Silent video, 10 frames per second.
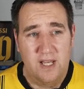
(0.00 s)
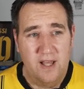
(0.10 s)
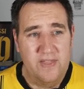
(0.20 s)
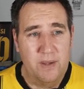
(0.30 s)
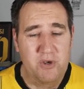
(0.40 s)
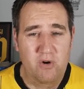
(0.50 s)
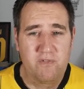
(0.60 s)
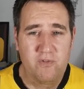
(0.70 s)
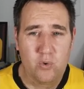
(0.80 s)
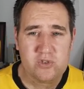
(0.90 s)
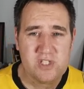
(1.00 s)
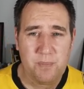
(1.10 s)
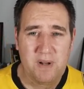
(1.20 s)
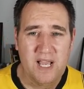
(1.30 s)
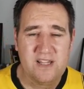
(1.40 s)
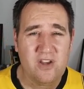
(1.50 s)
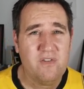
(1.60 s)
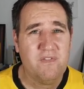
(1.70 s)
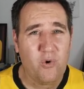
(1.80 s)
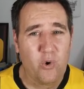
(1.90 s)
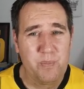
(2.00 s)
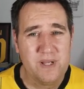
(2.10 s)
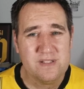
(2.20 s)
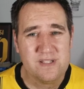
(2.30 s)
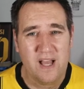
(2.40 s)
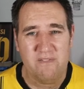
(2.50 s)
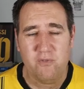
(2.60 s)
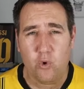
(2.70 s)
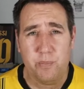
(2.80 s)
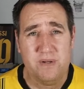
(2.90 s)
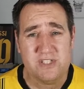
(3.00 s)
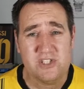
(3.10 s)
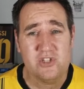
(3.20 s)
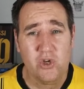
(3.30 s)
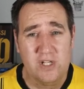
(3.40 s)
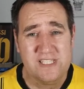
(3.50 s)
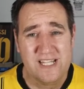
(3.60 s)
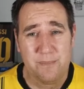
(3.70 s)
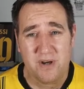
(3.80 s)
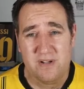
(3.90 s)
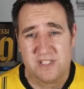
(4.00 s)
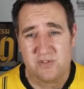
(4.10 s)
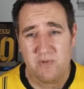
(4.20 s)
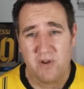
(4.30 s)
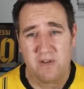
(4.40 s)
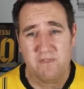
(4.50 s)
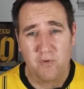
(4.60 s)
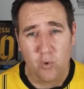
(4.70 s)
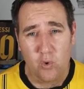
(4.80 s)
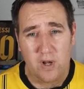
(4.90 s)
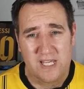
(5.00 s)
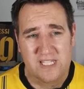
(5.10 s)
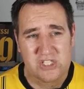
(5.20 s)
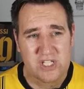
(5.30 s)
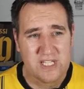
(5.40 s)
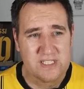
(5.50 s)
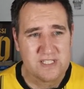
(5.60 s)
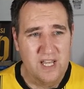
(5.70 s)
And then we've got Forster played though 4 appearances, 19 appearances with only 4 clean sheets.